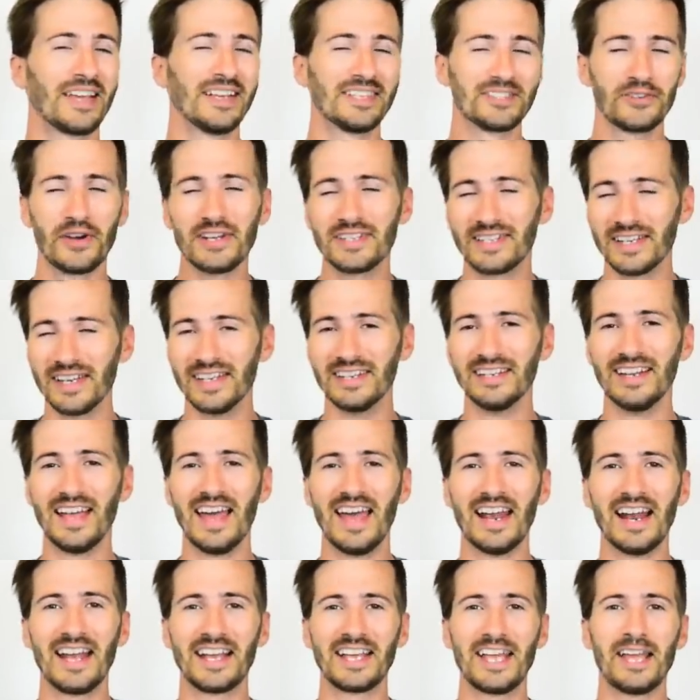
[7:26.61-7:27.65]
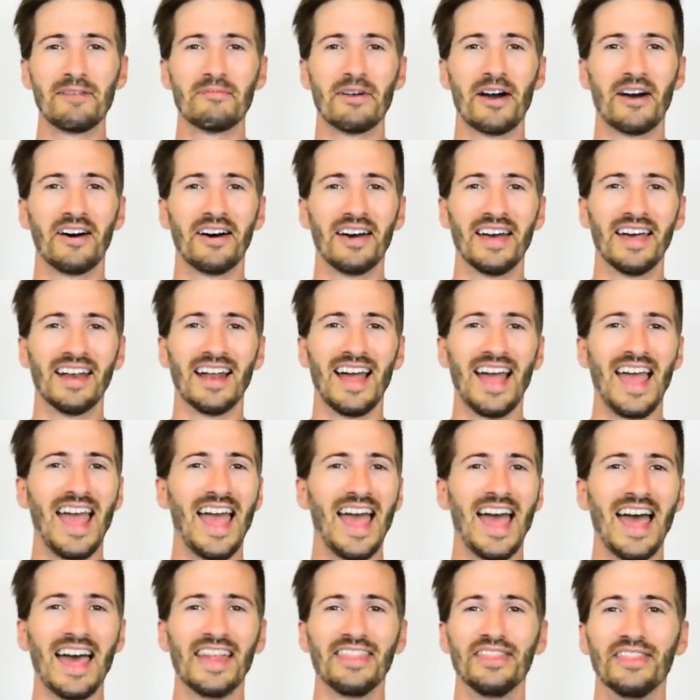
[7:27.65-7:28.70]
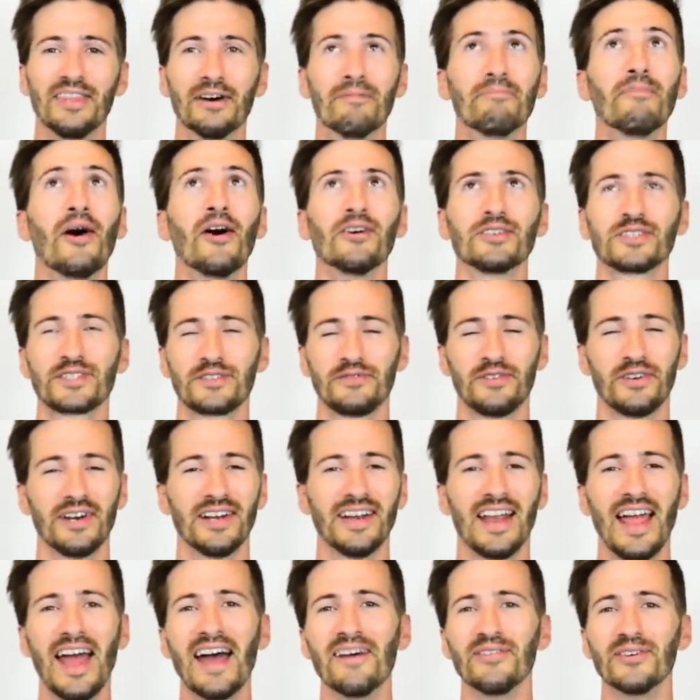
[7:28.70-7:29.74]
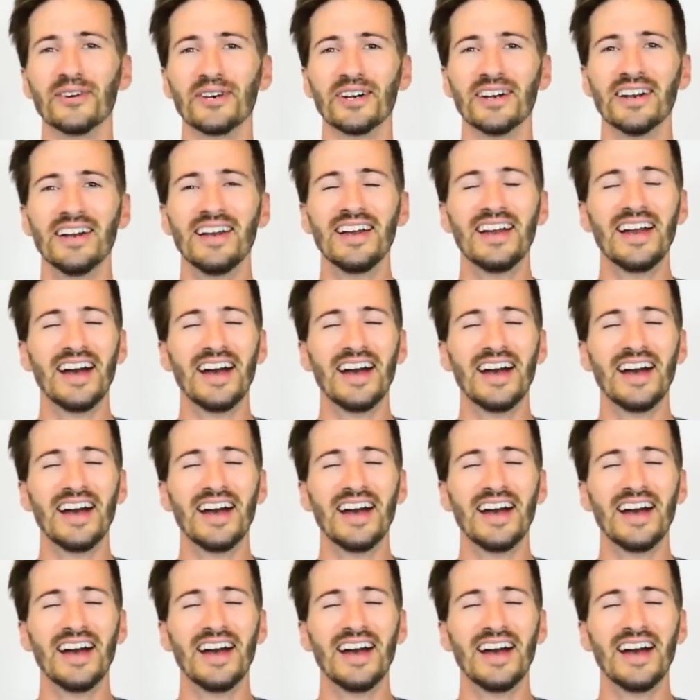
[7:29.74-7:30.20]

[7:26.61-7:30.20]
So I did, and I came out and I had the most fun ever.